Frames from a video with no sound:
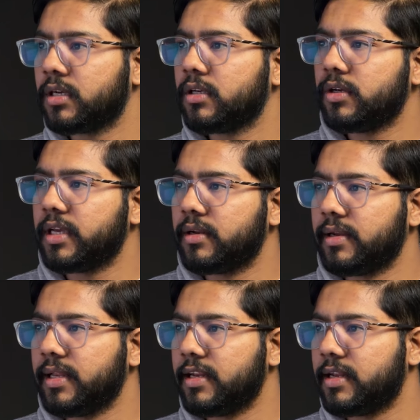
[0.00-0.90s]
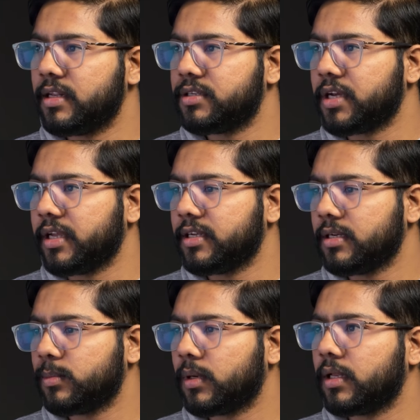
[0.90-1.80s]
you can read it and change it,
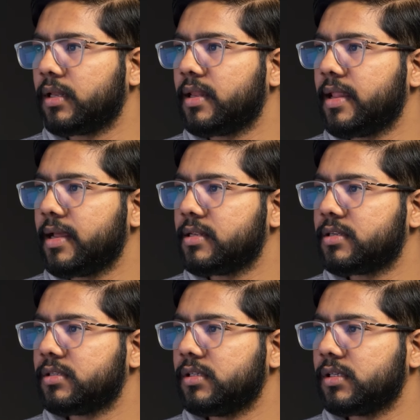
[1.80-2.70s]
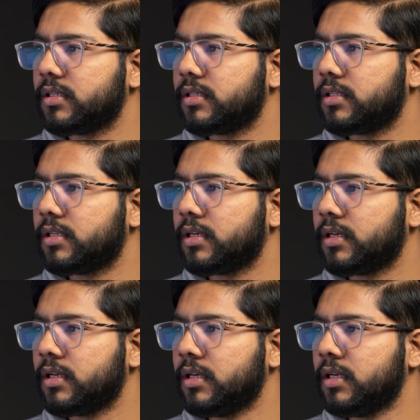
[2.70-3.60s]
but let's just
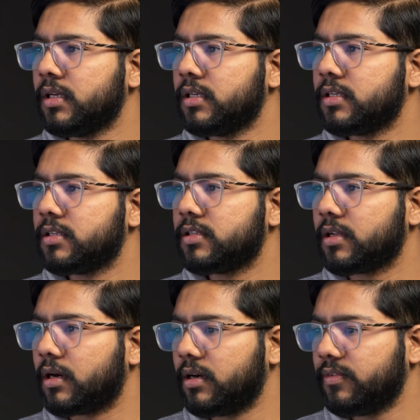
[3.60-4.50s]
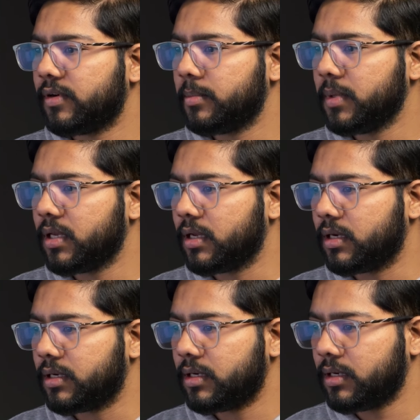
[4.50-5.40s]
start from
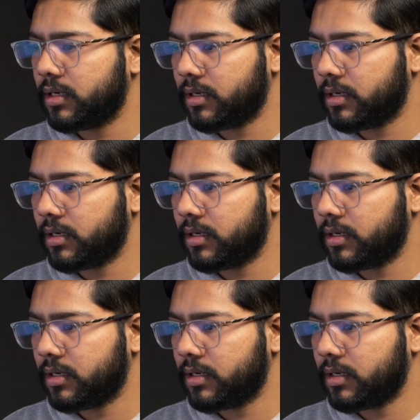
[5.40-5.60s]
here.